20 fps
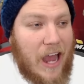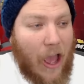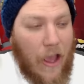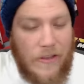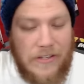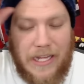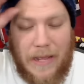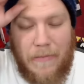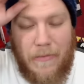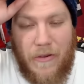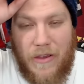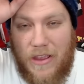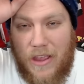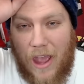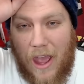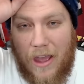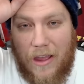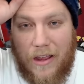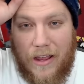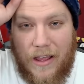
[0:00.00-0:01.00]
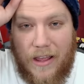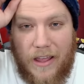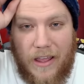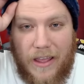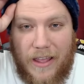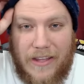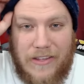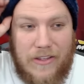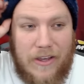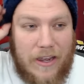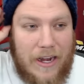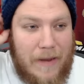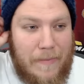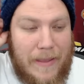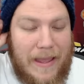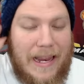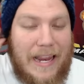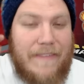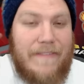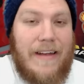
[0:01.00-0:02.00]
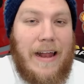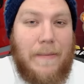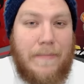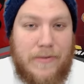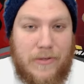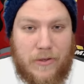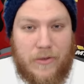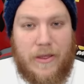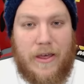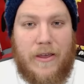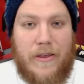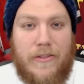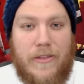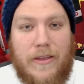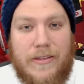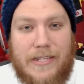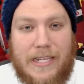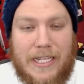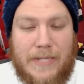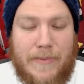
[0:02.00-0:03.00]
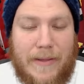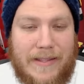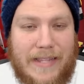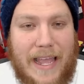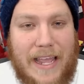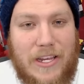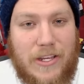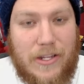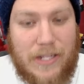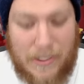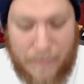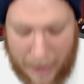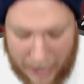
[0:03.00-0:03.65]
Jose Mourinho is not going to be living up to those expectations.